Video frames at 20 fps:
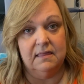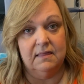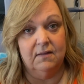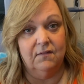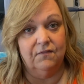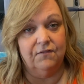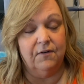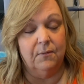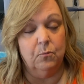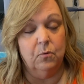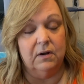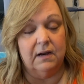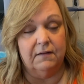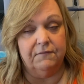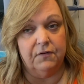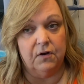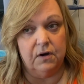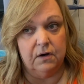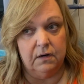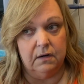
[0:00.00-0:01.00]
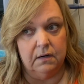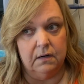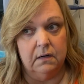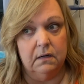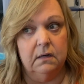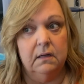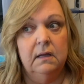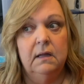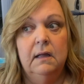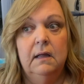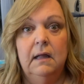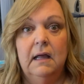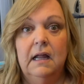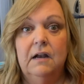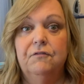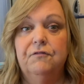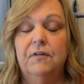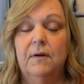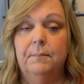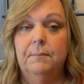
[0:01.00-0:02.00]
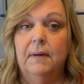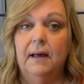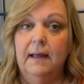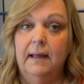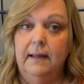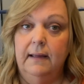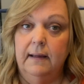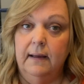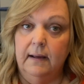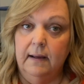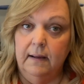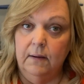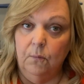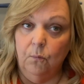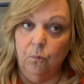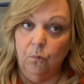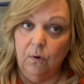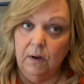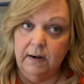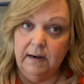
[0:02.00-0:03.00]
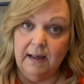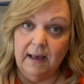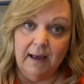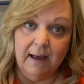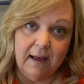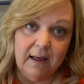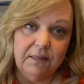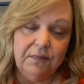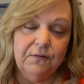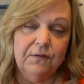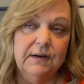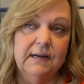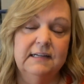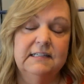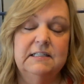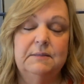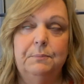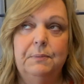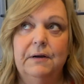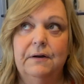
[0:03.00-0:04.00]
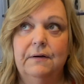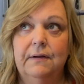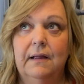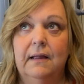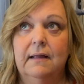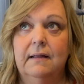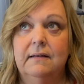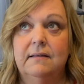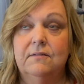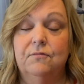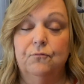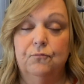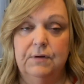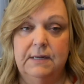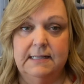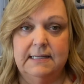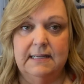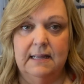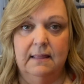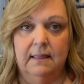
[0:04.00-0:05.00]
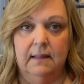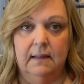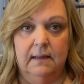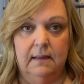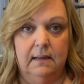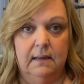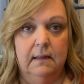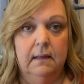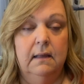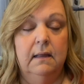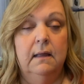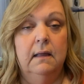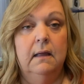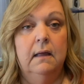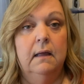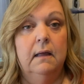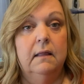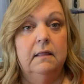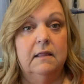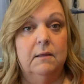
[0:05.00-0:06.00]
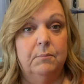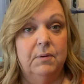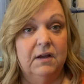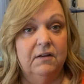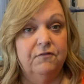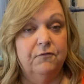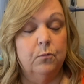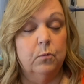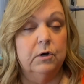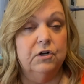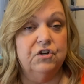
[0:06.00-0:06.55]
from what I've heard and from my one other experience recently, the Big Four